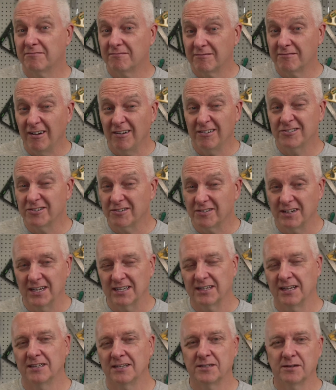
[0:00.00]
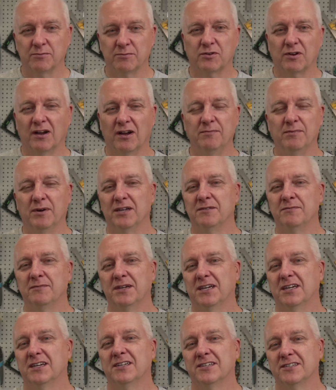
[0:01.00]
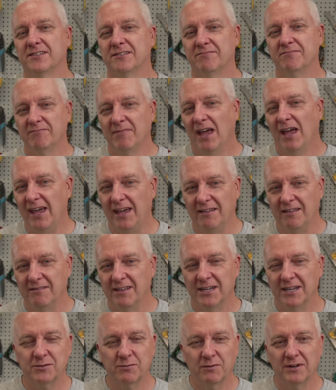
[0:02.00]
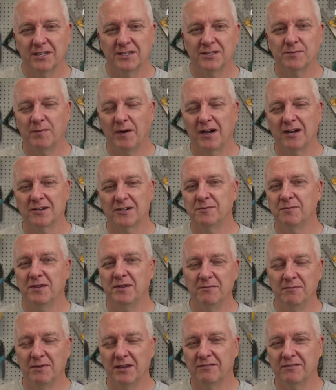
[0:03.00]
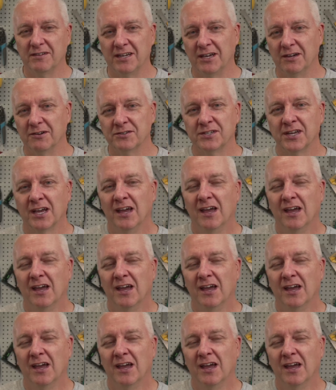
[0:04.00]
also click that subscribe button because, hey, that's what inspires me to make videos.